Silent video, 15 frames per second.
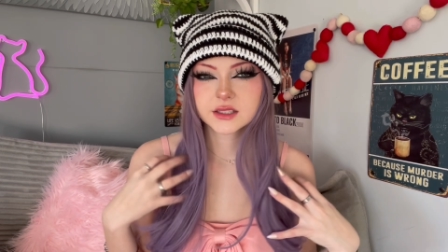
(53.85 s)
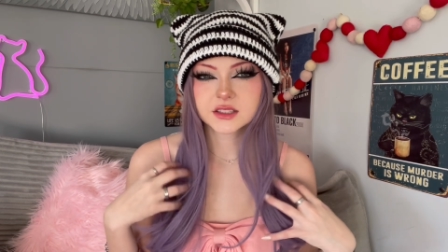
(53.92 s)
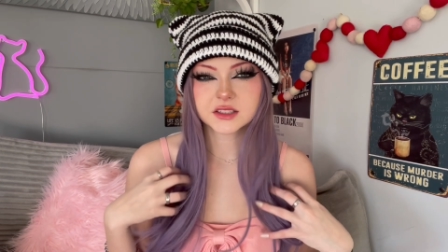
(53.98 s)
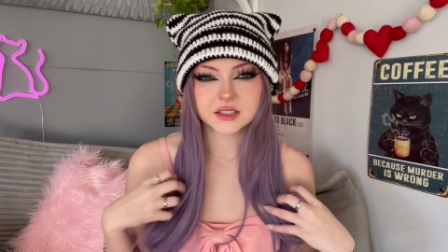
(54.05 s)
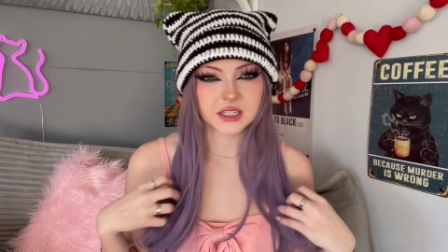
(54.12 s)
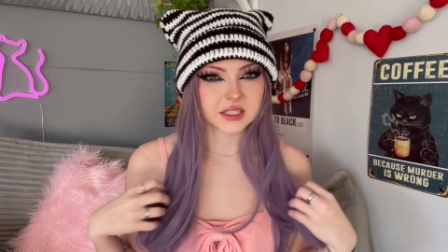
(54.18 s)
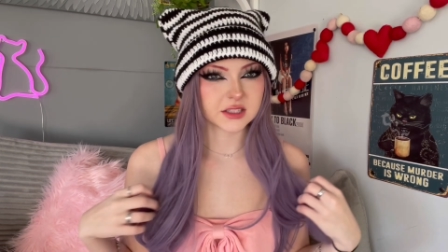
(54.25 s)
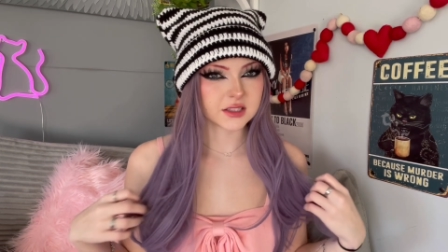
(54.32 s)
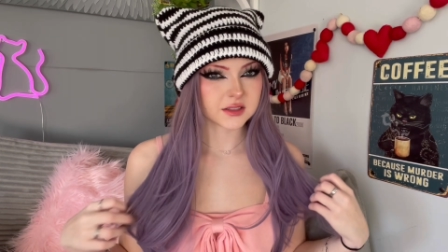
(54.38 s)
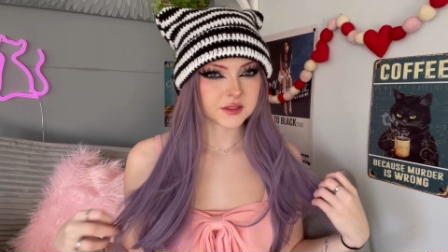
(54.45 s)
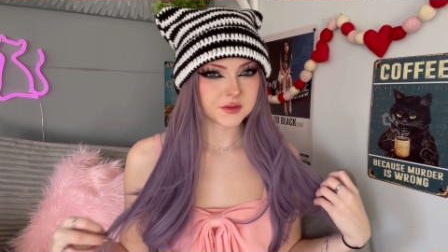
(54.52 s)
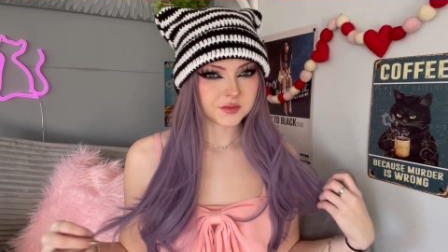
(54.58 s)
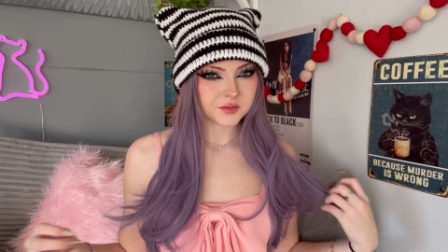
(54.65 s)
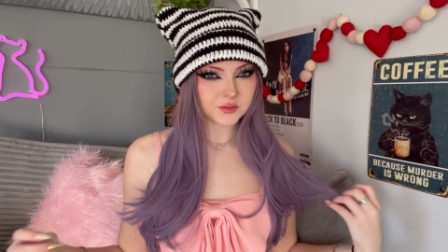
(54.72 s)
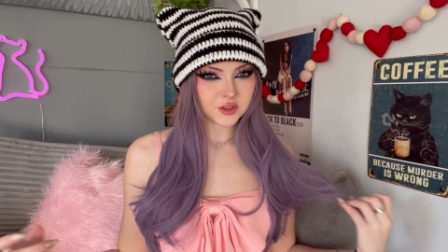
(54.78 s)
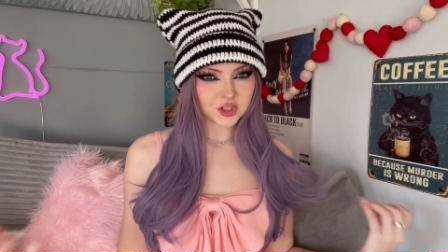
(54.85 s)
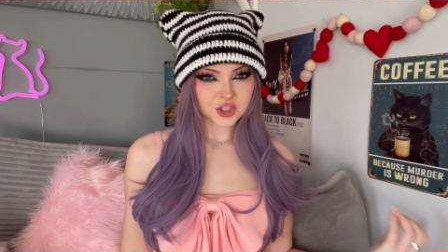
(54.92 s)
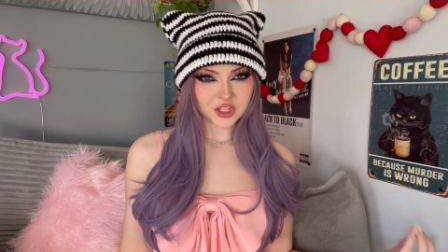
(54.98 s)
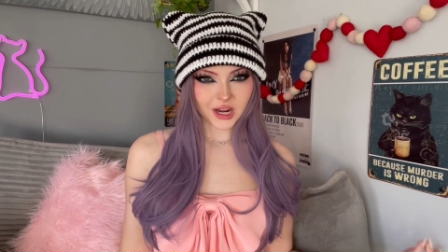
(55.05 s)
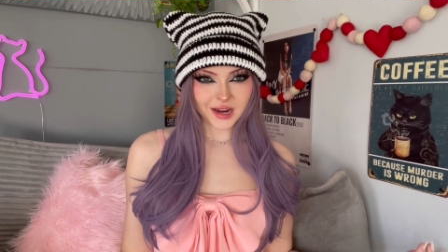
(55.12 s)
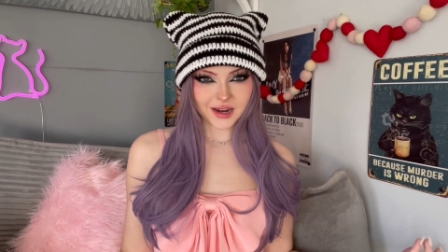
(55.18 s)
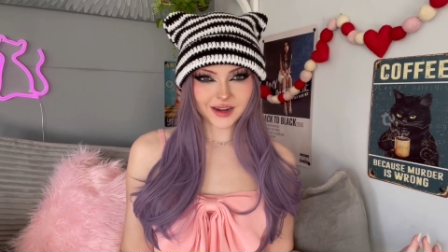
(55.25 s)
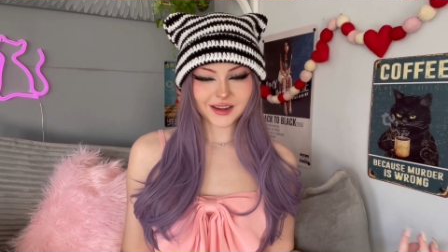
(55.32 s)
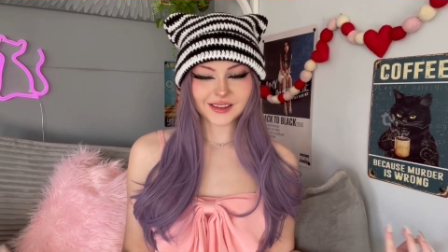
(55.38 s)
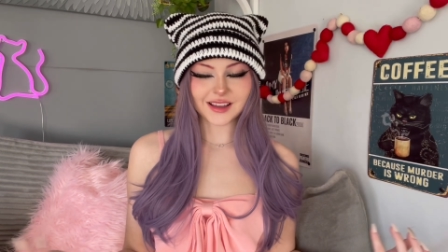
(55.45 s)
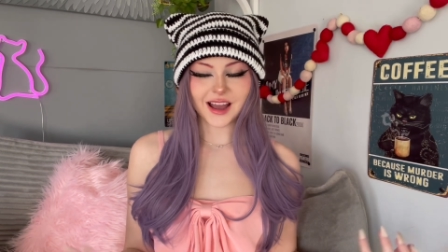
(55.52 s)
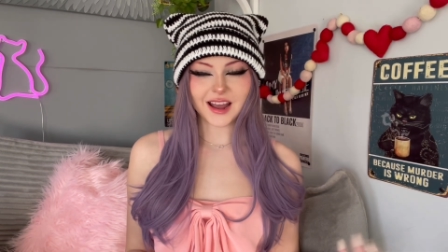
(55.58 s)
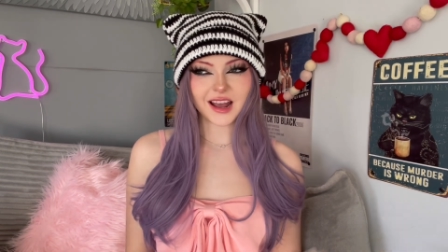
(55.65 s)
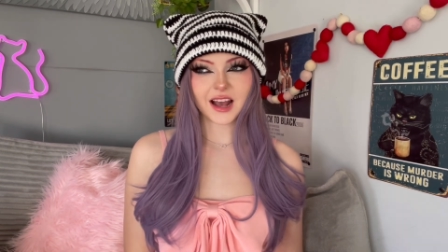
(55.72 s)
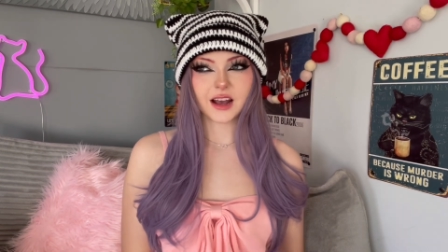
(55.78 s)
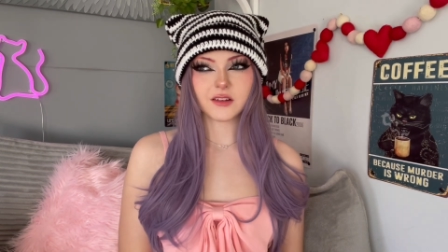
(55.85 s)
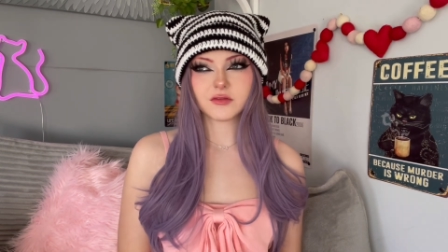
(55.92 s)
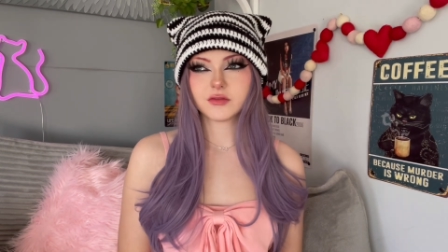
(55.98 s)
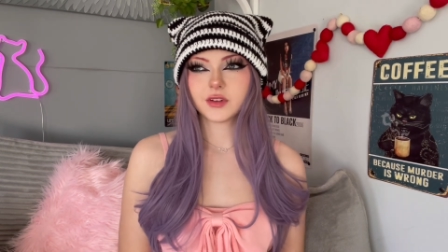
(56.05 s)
this shade. I have